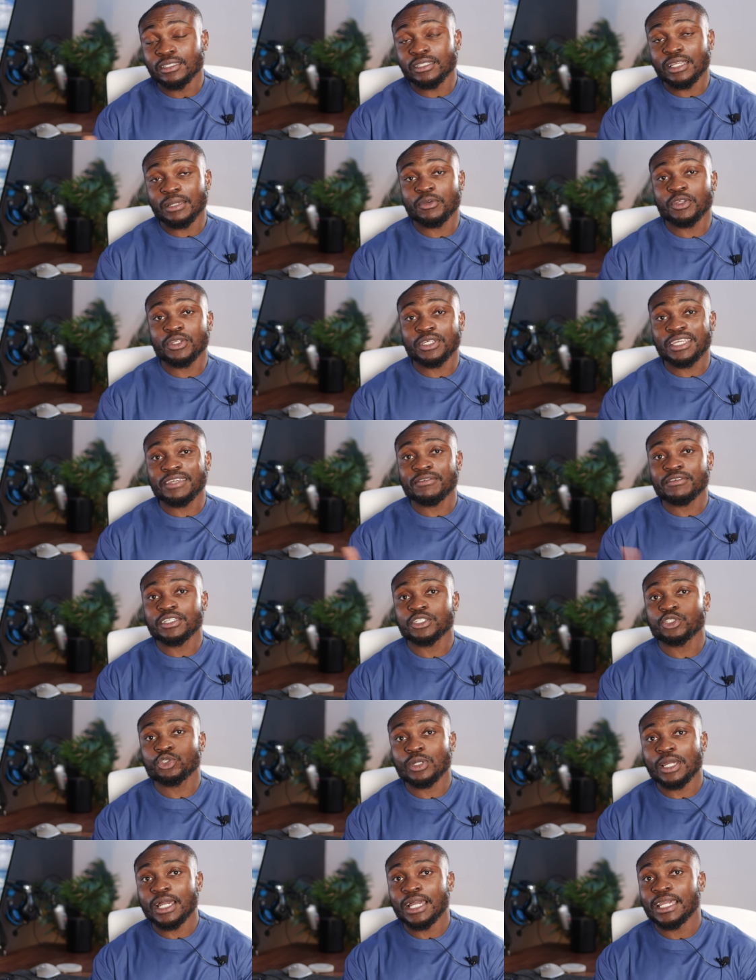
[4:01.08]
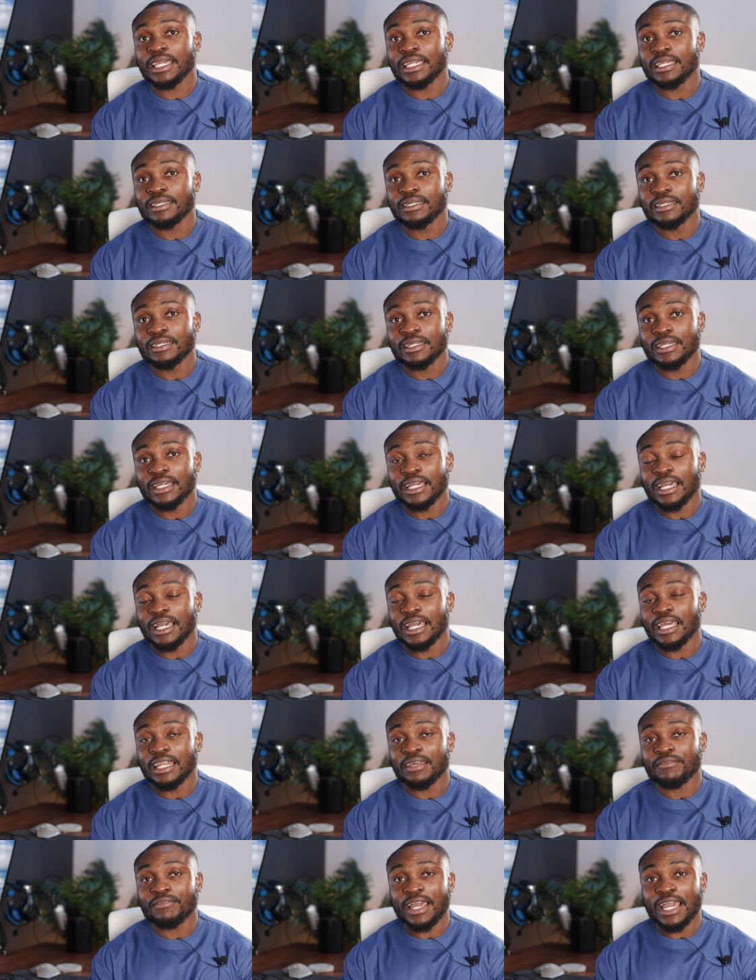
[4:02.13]
So I'm gonna give it a try
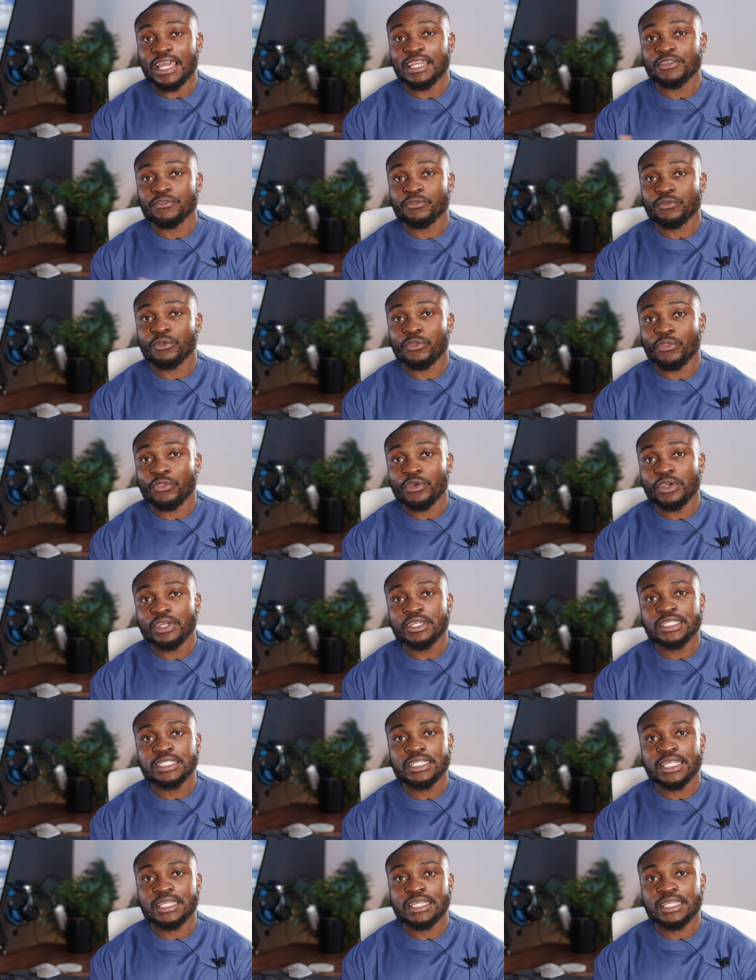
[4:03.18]
and I've had it for 30